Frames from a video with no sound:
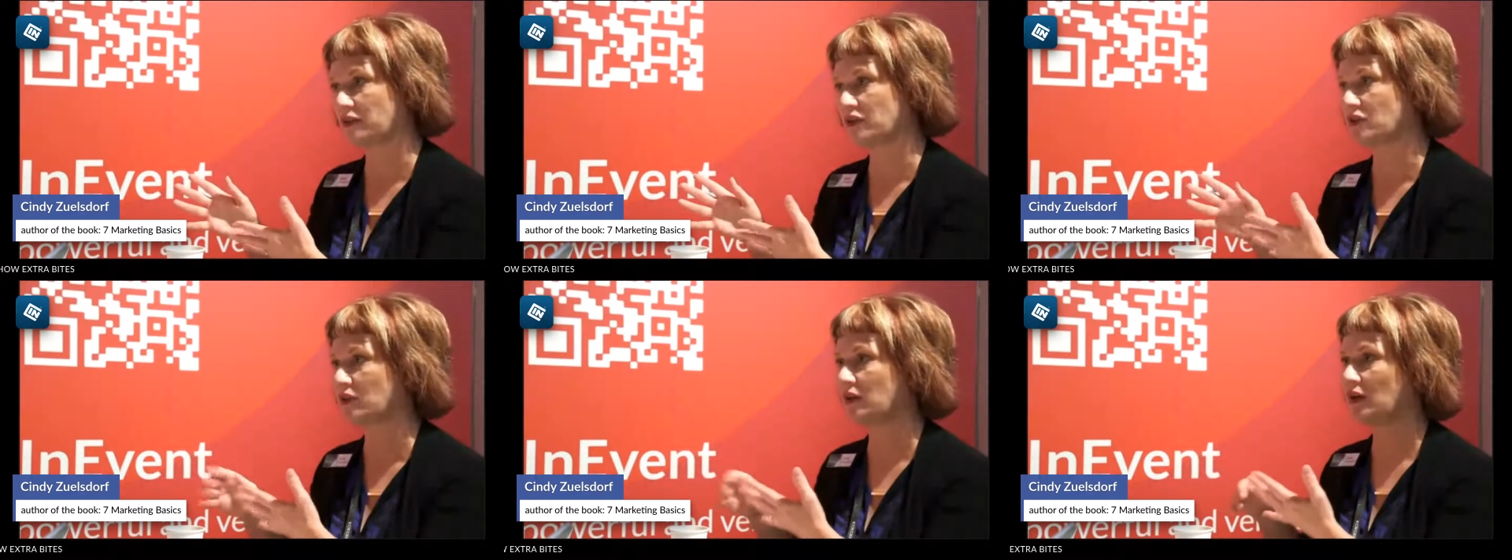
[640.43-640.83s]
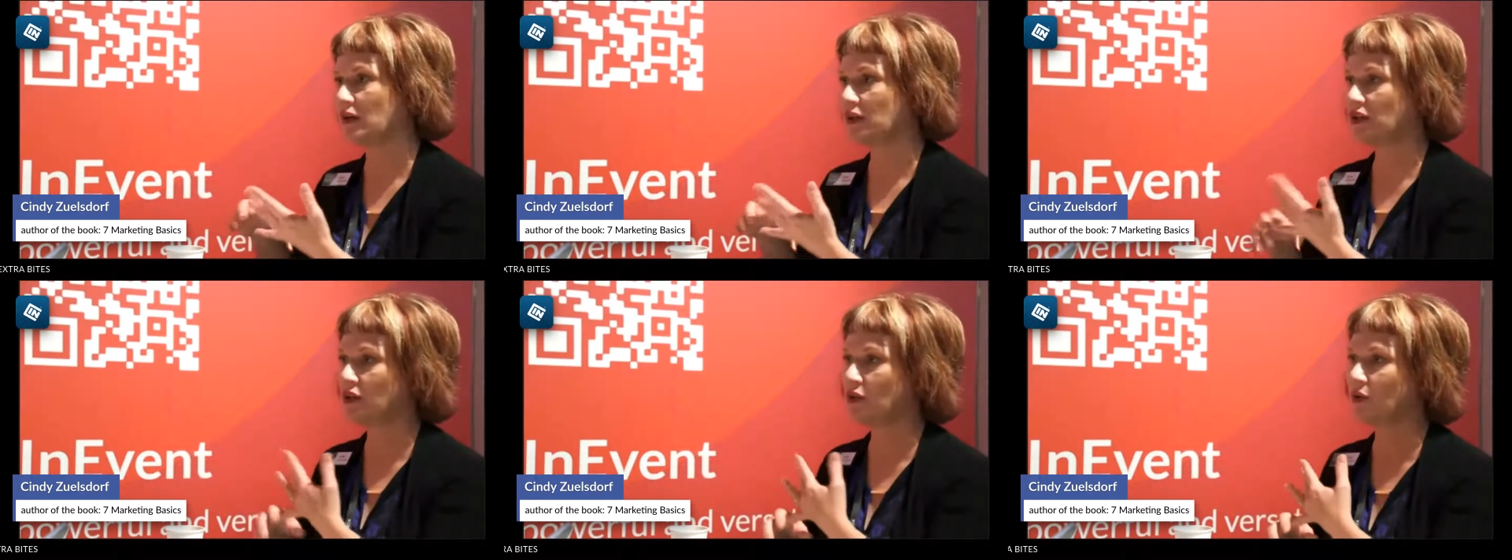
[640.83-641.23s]
So
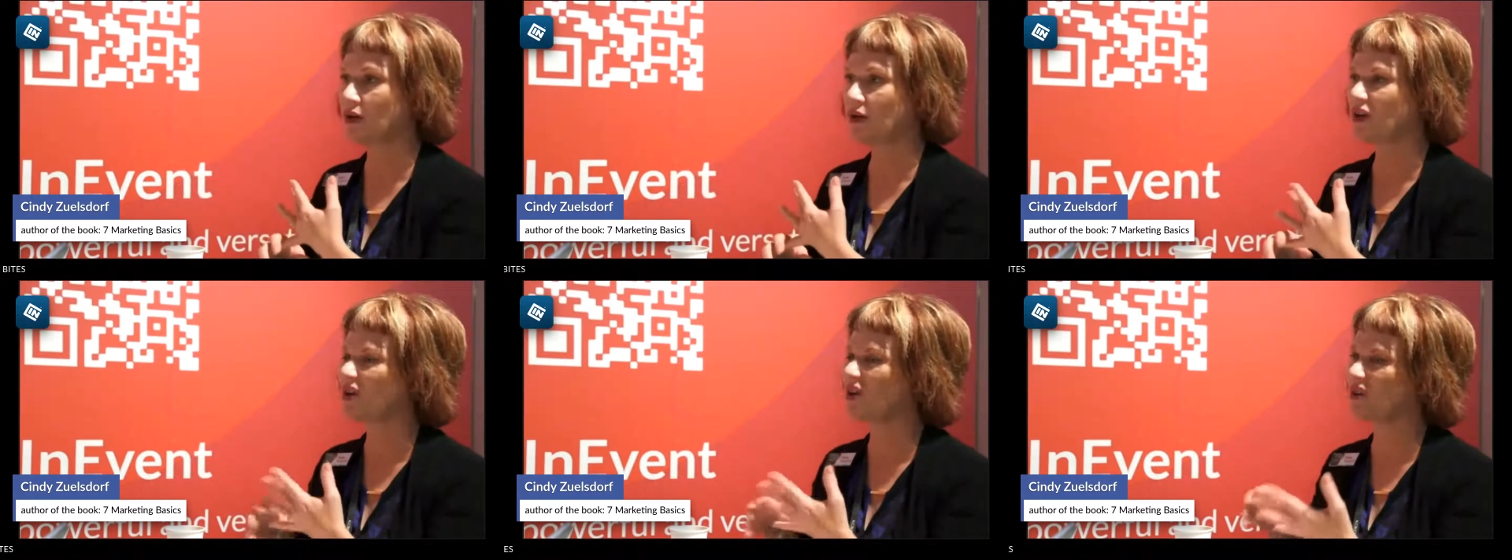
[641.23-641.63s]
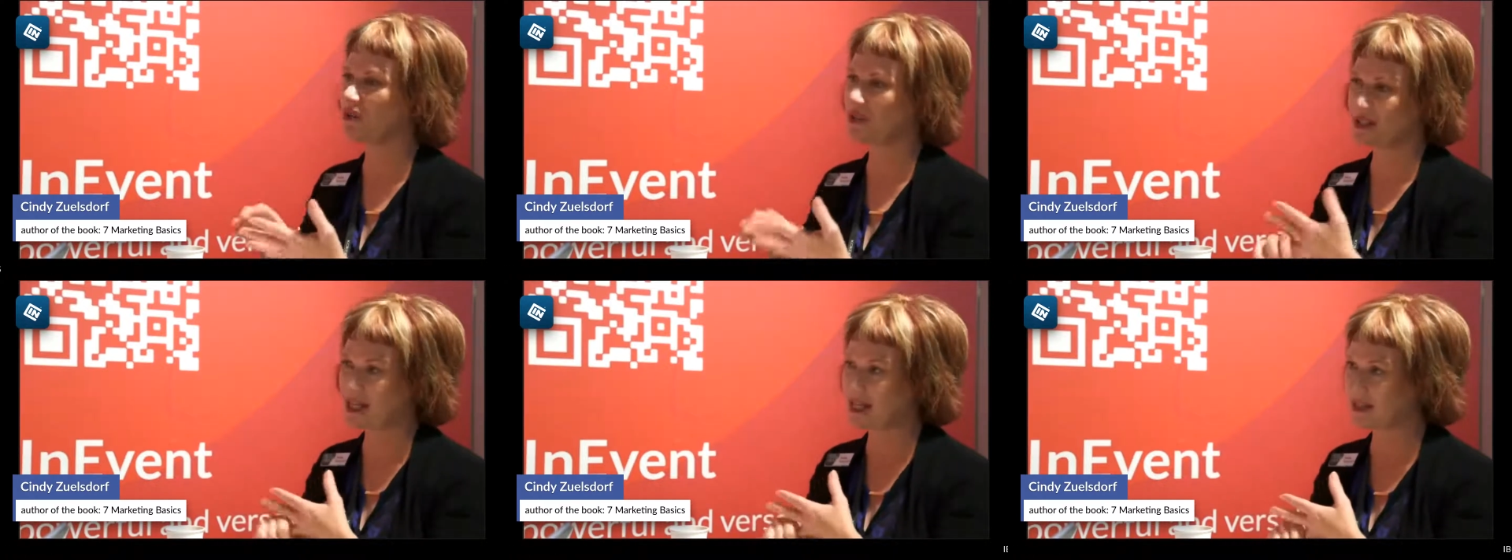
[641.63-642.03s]
QR code
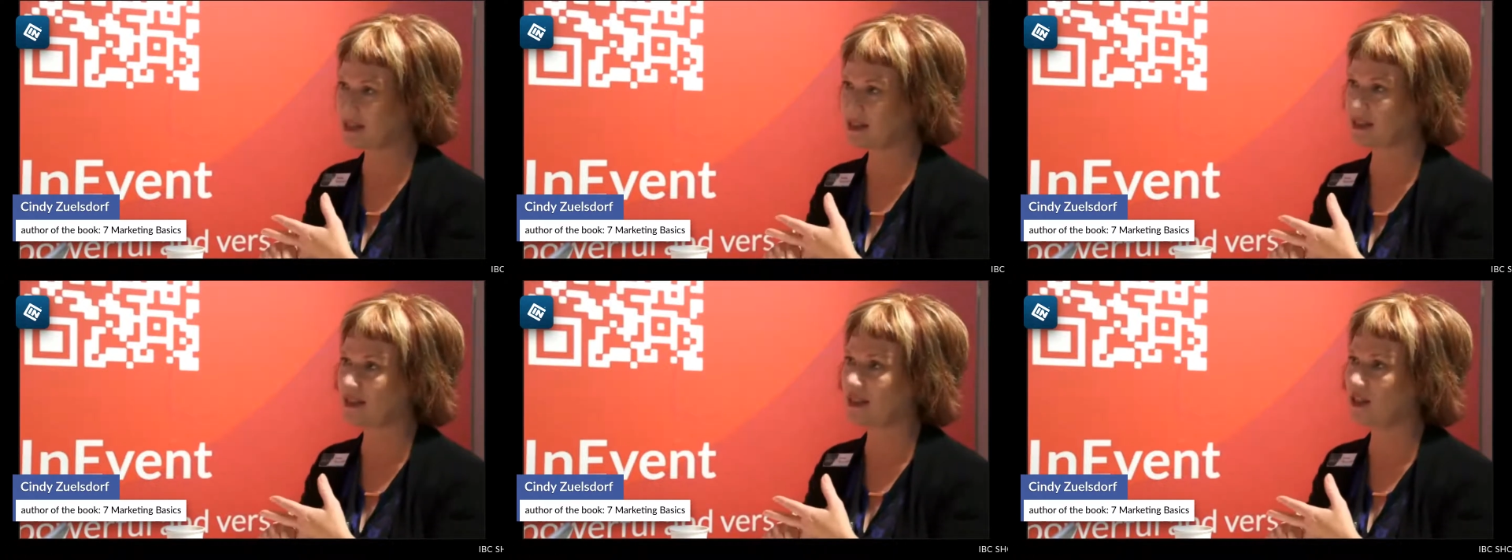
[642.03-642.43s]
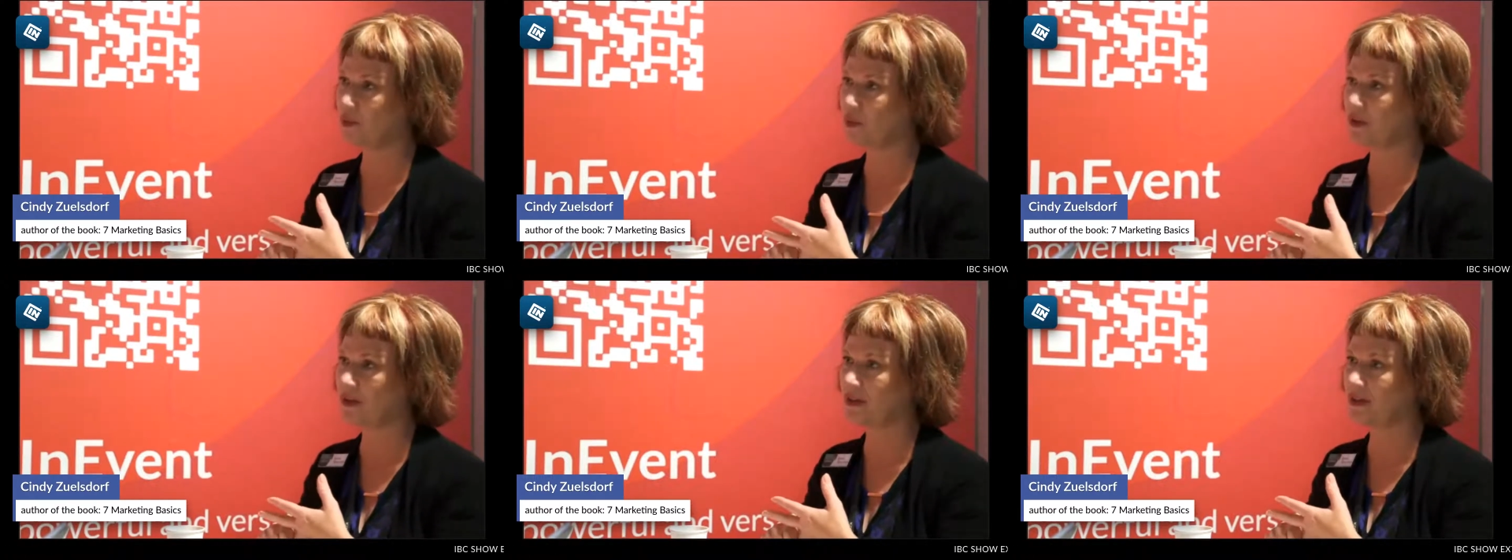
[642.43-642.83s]
or text a
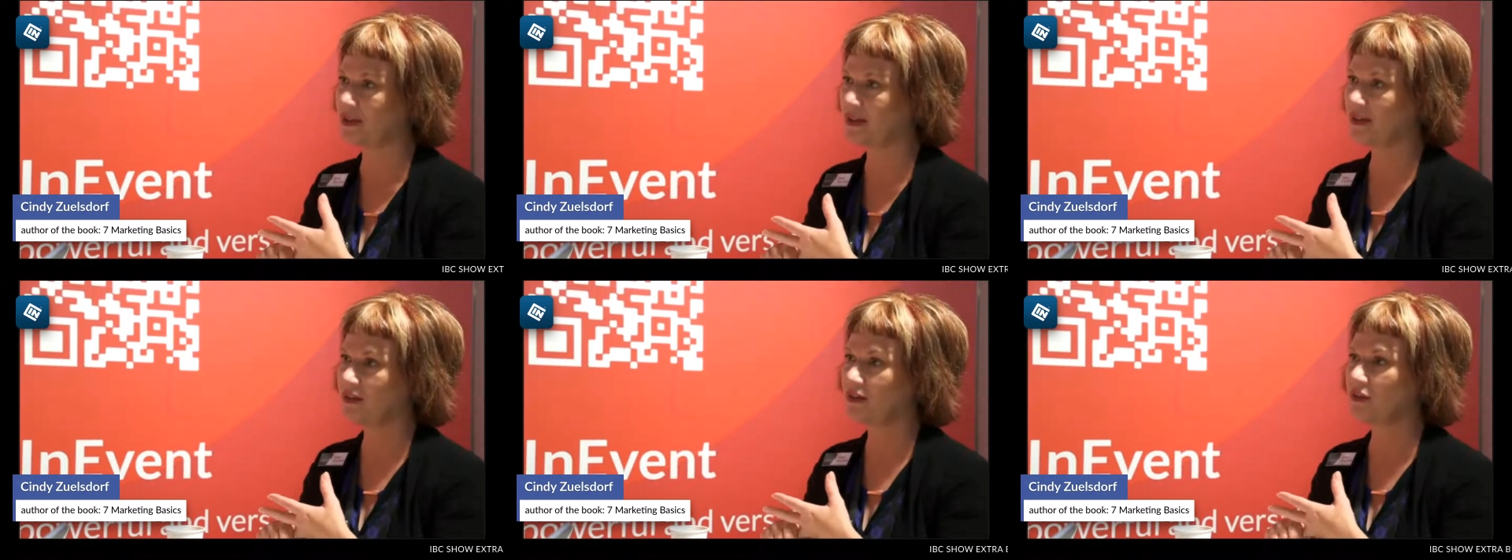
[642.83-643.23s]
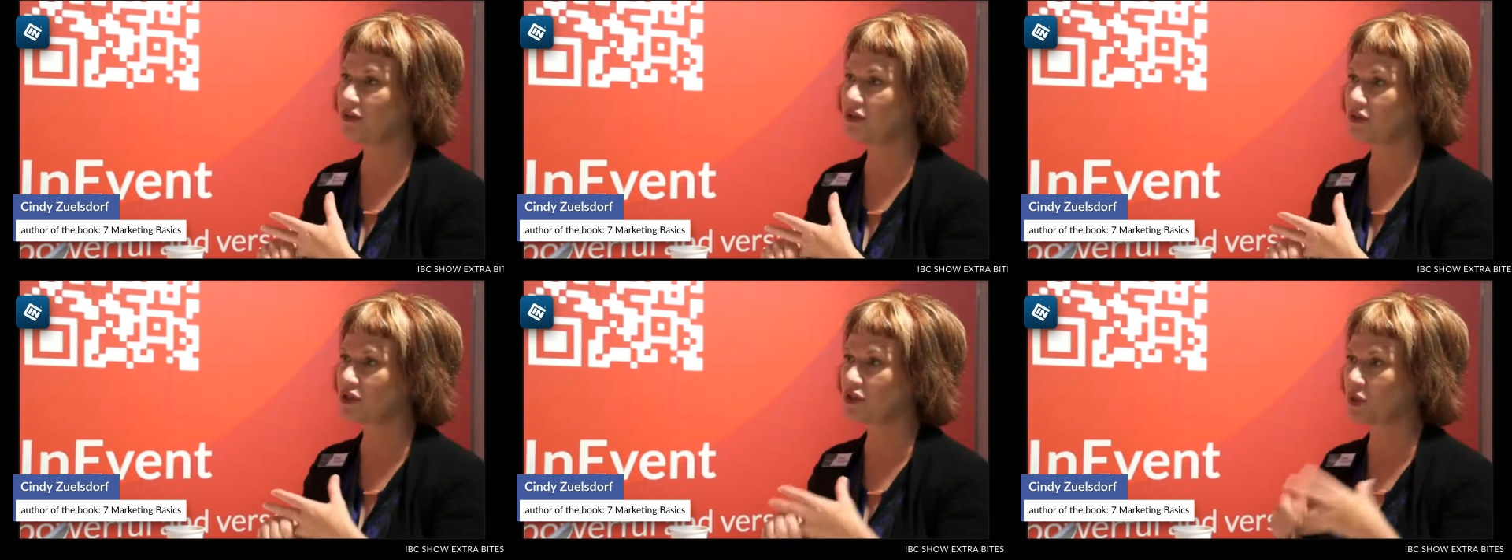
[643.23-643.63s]
keyword,
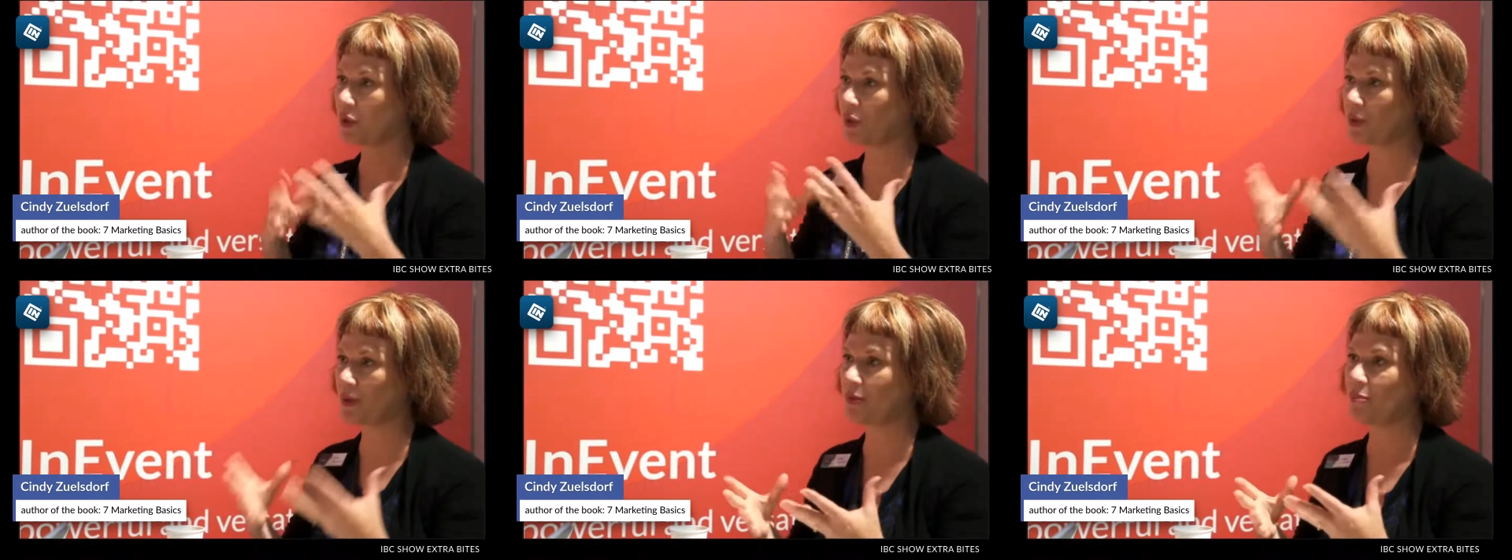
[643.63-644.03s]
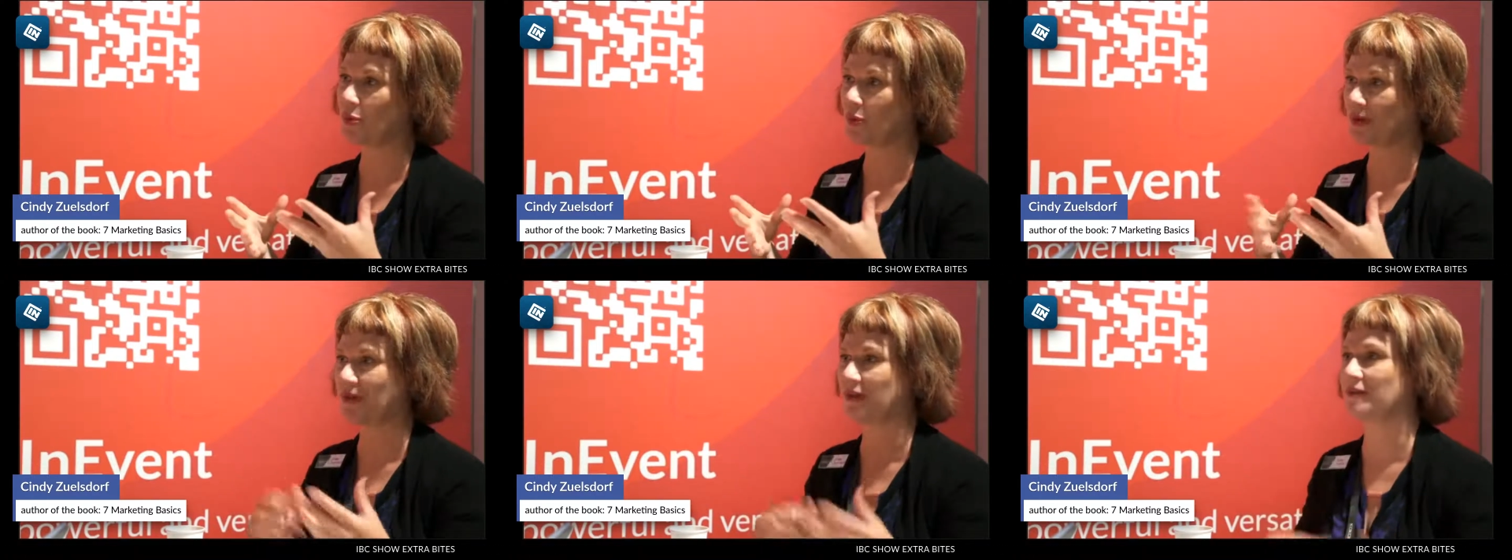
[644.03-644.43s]
those are so
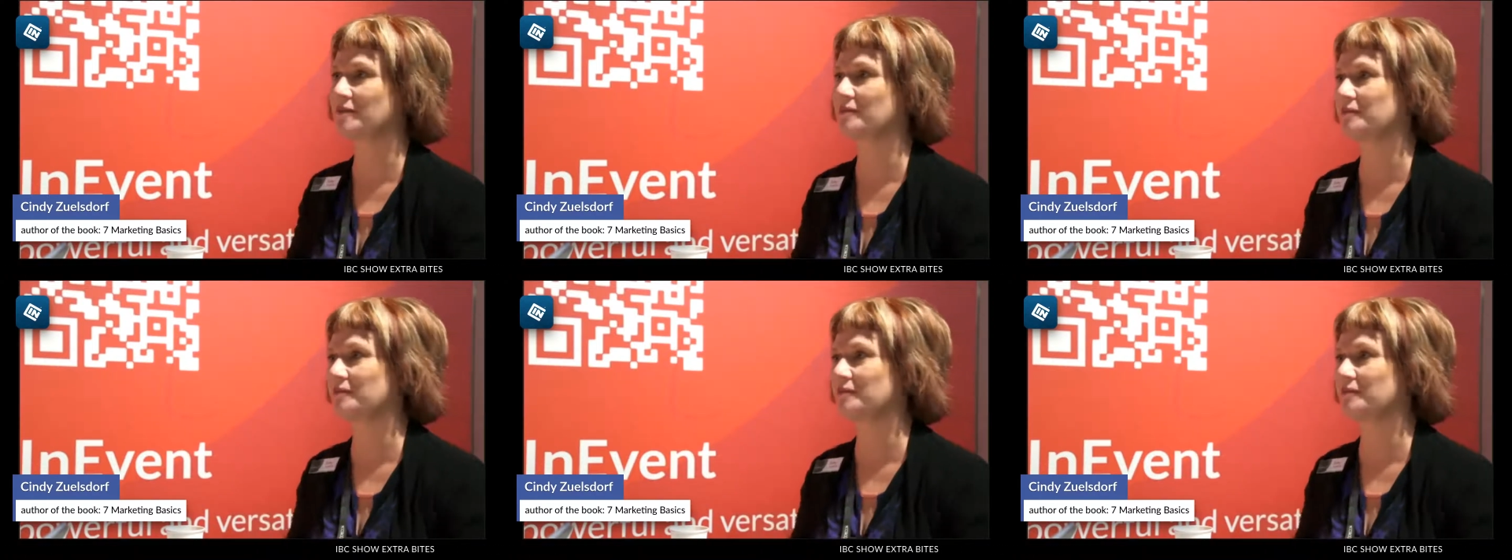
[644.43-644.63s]
important.